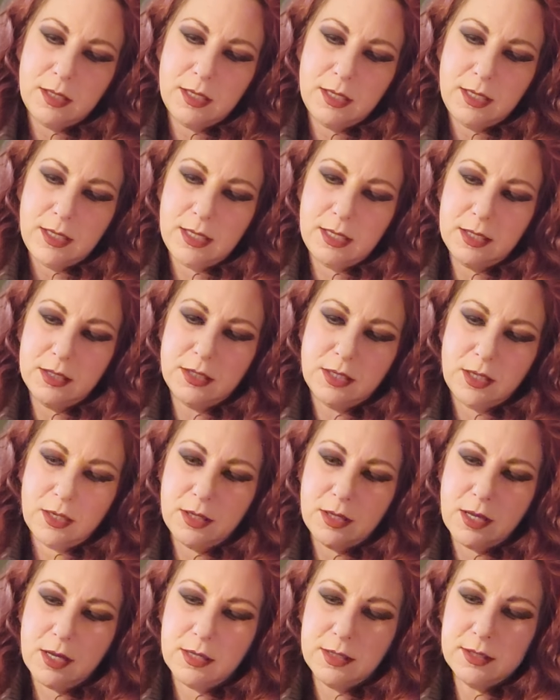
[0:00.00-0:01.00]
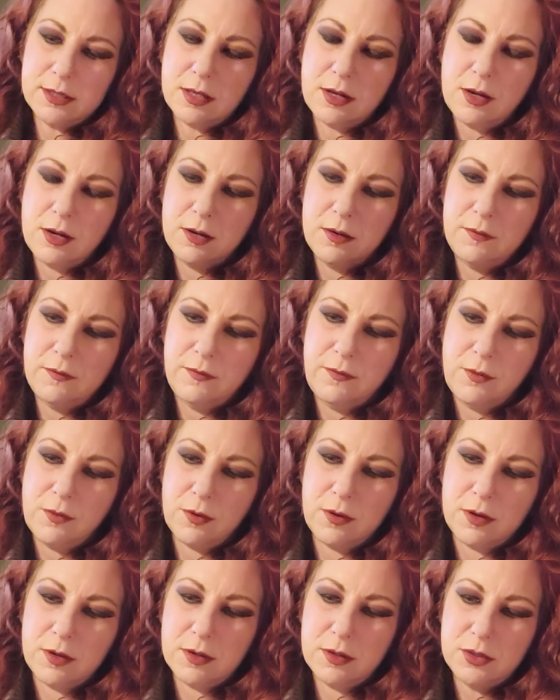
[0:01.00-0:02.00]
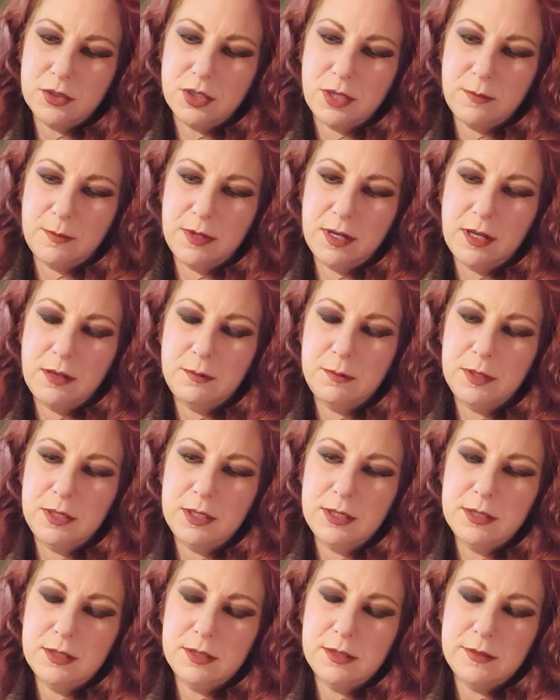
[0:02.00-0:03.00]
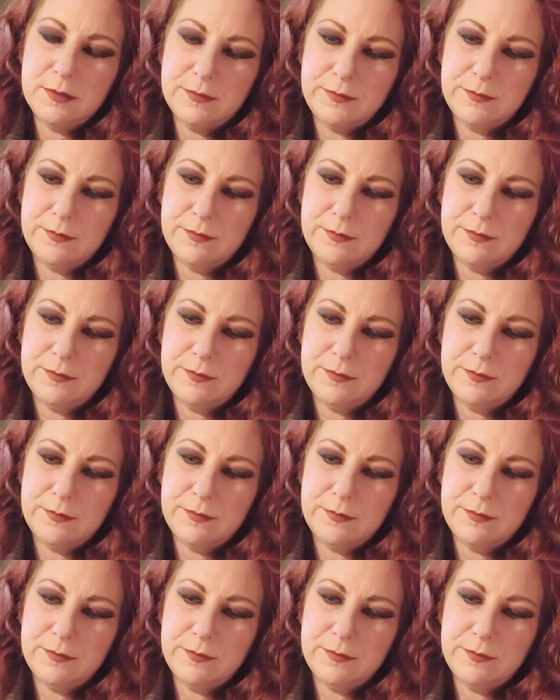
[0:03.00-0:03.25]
get a Dark Goddess card for Gemini, please?